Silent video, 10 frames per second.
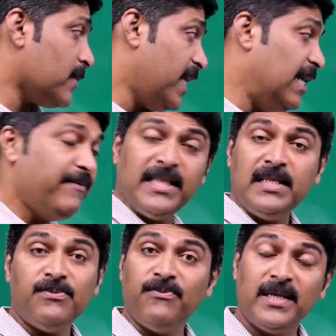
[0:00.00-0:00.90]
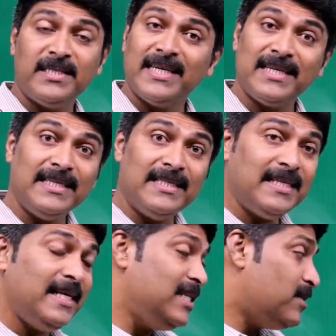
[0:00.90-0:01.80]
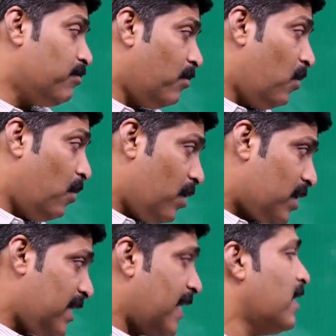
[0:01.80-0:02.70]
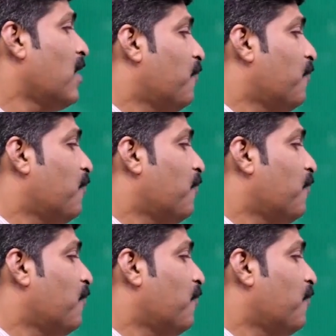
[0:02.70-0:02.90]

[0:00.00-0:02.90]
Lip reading: Anyway, this 133 is more than